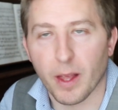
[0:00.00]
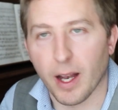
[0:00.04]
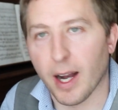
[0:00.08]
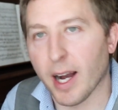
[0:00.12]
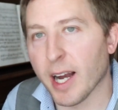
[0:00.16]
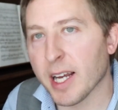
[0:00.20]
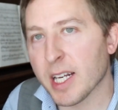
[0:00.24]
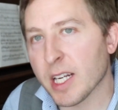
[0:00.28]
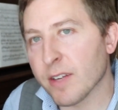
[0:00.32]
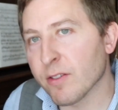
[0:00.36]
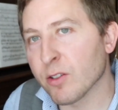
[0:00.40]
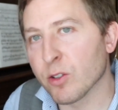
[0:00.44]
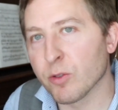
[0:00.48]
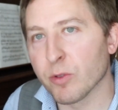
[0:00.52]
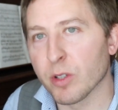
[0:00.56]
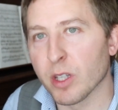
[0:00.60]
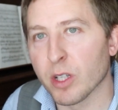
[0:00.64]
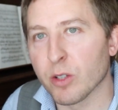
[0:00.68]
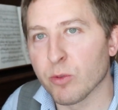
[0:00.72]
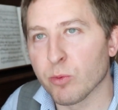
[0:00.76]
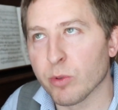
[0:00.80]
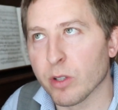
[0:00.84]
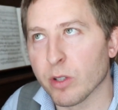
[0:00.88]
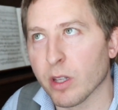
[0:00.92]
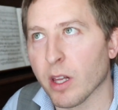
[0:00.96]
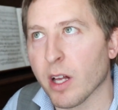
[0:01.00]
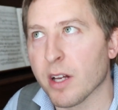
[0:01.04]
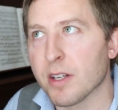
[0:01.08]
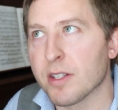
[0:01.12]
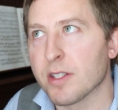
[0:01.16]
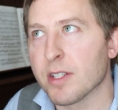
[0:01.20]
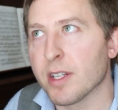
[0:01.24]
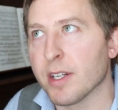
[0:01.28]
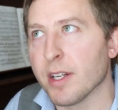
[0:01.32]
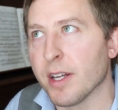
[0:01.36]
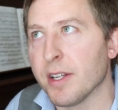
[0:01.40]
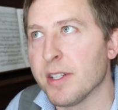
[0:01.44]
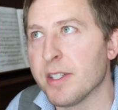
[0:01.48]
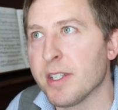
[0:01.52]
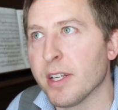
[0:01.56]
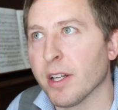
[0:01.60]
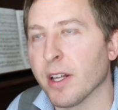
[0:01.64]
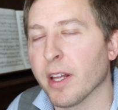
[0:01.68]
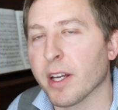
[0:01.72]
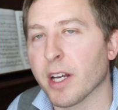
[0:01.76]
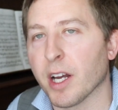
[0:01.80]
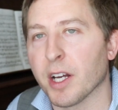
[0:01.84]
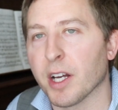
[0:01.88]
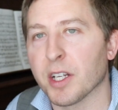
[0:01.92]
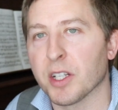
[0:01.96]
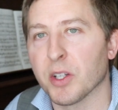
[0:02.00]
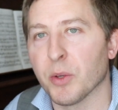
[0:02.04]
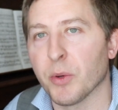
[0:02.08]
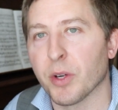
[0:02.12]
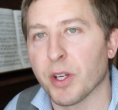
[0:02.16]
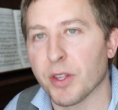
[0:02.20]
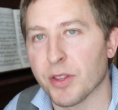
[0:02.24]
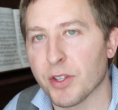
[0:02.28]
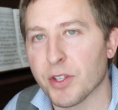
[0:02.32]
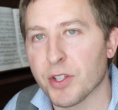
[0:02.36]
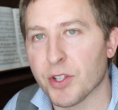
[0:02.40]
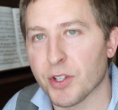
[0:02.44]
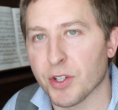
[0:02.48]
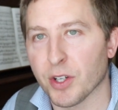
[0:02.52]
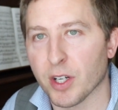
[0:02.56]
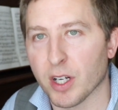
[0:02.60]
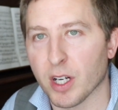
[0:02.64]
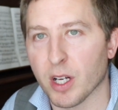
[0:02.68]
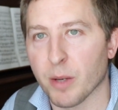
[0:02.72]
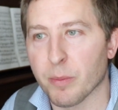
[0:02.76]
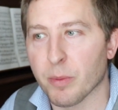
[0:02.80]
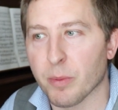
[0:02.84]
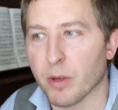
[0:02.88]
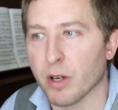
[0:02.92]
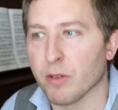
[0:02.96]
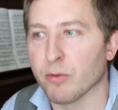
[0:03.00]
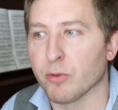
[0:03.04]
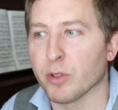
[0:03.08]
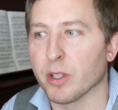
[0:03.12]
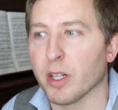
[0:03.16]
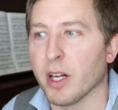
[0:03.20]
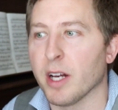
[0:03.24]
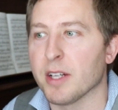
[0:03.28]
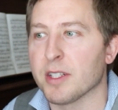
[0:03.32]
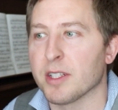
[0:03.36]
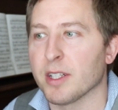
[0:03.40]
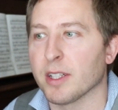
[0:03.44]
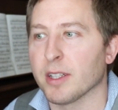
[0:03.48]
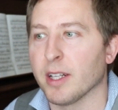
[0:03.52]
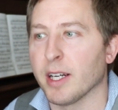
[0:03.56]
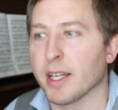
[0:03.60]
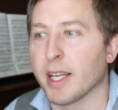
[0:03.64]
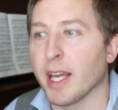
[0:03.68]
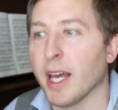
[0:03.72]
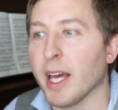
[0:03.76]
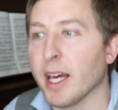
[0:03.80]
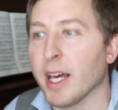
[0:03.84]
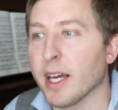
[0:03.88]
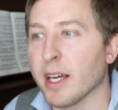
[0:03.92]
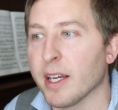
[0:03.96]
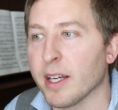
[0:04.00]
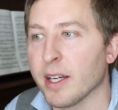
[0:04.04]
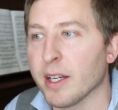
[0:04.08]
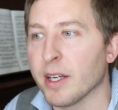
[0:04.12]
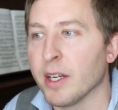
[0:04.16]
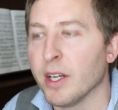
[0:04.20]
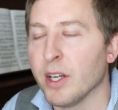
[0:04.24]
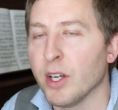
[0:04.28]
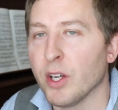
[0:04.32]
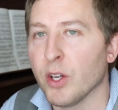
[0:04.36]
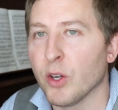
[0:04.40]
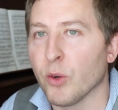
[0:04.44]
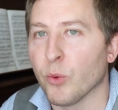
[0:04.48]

I never really realized it until I got going in this startup of realizing, like, hey,